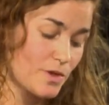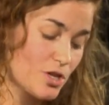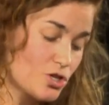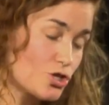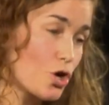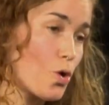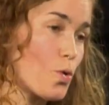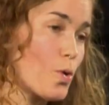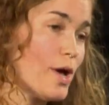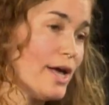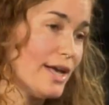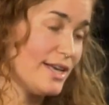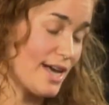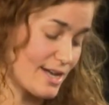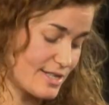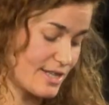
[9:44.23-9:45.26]
So
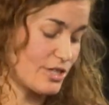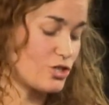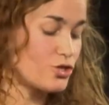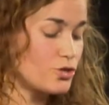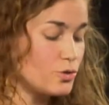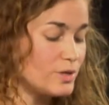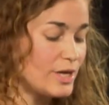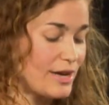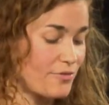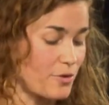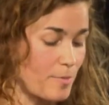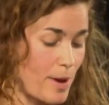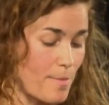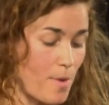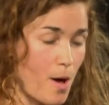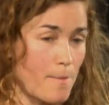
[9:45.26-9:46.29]
yes, it's too late for
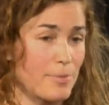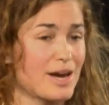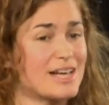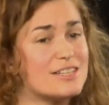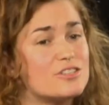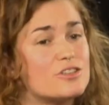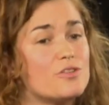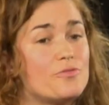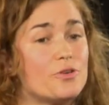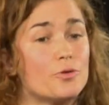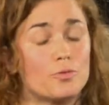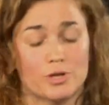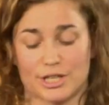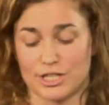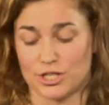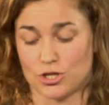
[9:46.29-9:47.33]
my mom, but I still feel
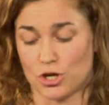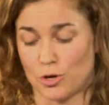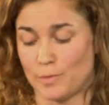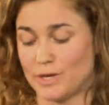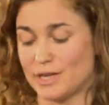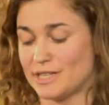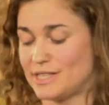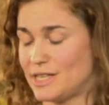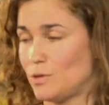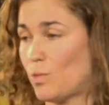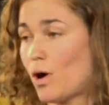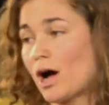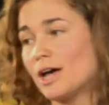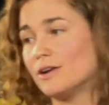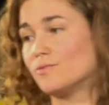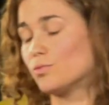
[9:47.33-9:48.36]
really determined to see
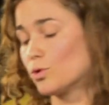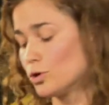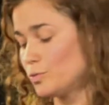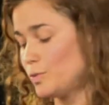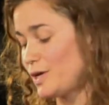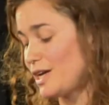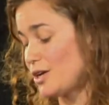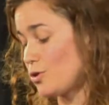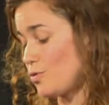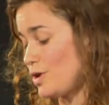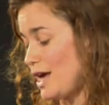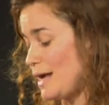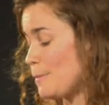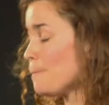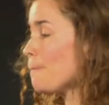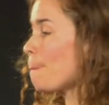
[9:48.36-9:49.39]
what kind of world we can
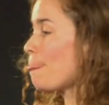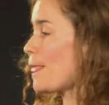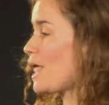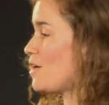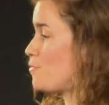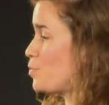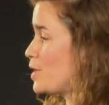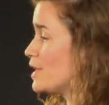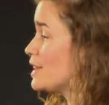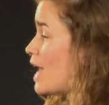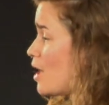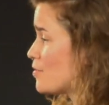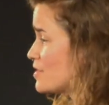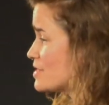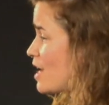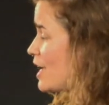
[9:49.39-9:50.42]
create if we
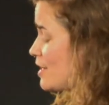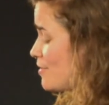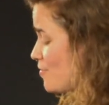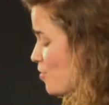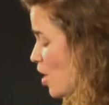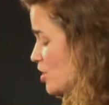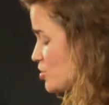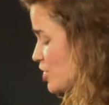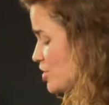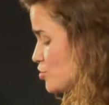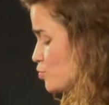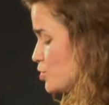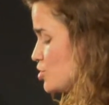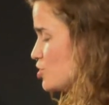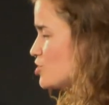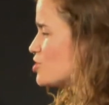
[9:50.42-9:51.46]
allow this kind of thought change,
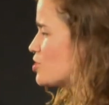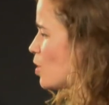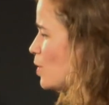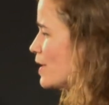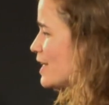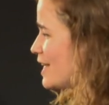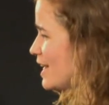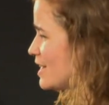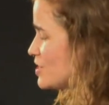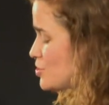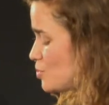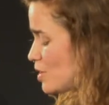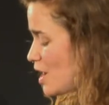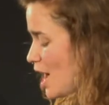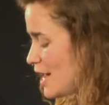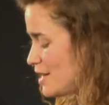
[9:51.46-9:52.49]
which is so akin
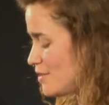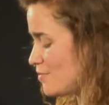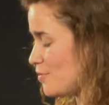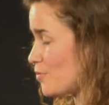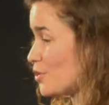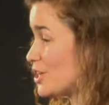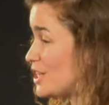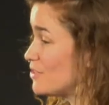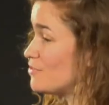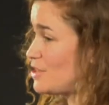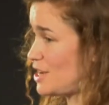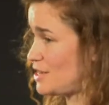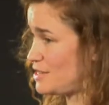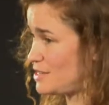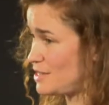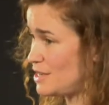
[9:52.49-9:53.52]
to a kind of
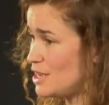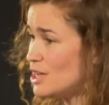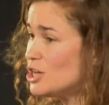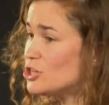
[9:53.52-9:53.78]
forgiveness,